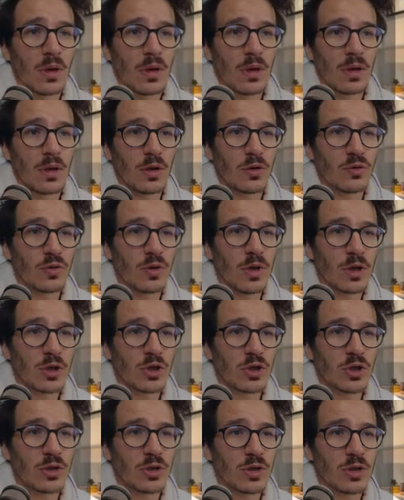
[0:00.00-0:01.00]

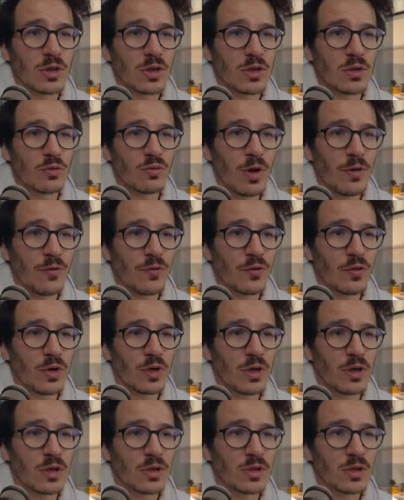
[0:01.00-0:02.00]
Introduction, this is a
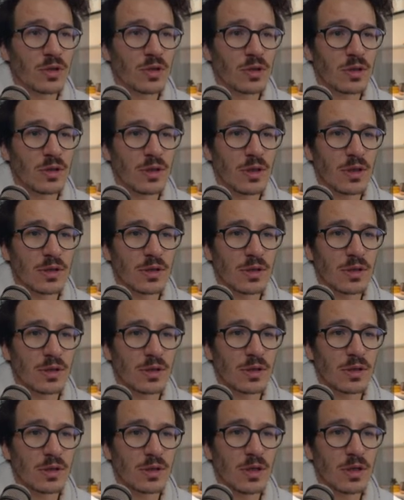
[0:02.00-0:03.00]
reference. Yes,
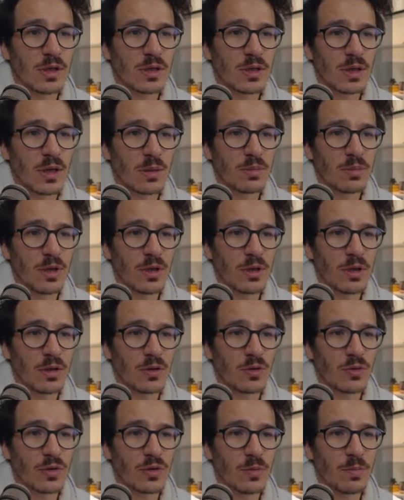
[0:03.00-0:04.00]
yes, yes. Updating
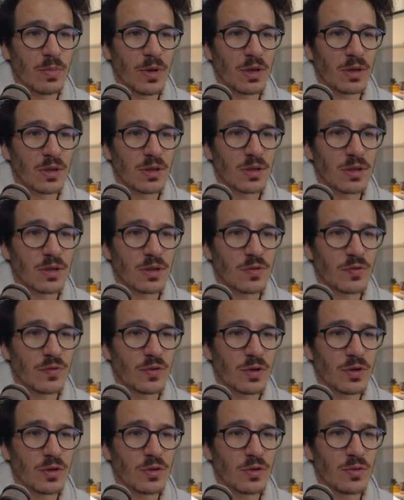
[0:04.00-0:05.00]
your dependencies.
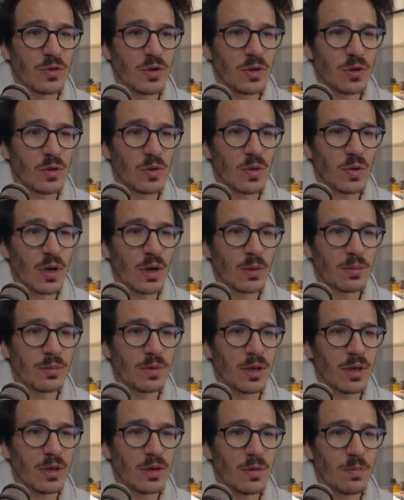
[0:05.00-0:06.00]
First, you need to
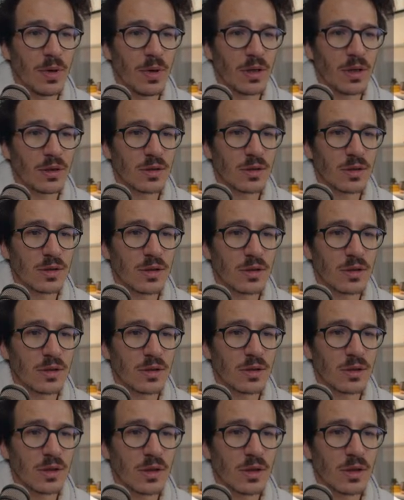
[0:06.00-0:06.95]
update dependencies.